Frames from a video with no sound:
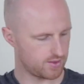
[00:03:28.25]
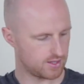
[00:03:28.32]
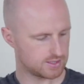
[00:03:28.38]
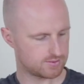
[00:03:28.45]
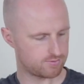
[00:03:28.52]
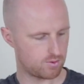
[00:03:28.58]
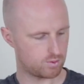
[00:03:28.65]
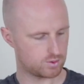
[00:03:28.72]

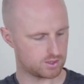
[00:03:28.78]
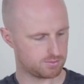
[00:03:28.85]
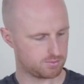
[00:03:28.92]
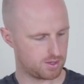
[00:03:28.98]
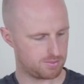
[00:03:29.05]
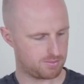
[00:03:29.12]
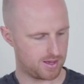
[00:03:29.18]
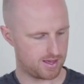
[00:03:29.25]
First of all, we'll
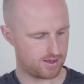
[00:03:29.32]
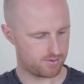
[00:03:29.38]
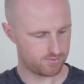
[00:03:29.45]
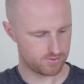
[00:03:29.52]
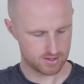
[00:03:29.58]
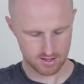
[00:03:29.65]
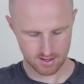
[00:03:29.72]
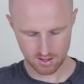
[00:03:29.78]
just put a bit
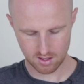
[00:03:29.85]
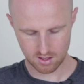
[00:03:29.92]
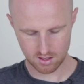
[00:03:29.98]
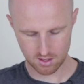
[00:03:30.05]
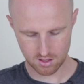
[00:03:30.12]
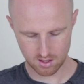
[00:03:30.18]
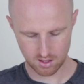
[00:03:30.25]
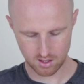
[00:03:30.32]

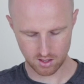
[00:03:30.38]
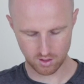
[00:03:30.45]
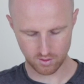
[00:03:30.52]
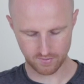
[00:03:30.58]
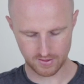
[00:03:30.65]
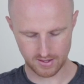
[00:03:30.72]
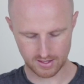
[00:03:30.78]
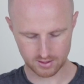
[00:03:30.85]

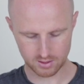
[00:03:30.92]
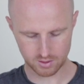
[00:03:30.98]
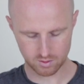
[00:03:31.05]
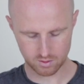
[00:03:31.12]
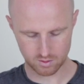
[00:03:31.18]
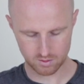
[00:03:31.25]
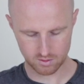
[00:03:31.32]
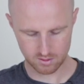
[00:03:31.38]
along the
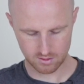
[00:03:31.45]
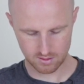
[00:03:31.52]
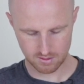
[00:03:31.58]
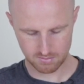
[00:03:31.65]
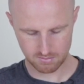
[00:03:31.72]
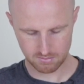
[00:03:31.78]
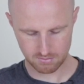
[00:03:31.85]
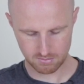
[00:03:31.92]
actual
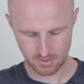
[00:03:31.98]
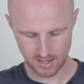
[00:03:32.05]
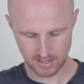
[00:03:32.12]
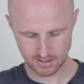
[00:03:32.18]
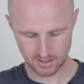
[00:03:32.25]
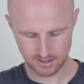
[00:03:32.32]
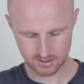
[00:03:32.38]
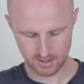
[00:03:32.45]

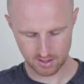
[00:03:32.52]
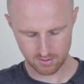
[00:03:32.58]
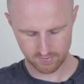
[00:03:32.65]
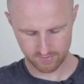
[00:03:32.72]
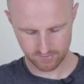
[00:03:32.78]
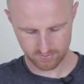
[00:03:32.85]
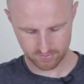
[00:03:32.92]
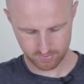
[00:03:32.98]
plate itself.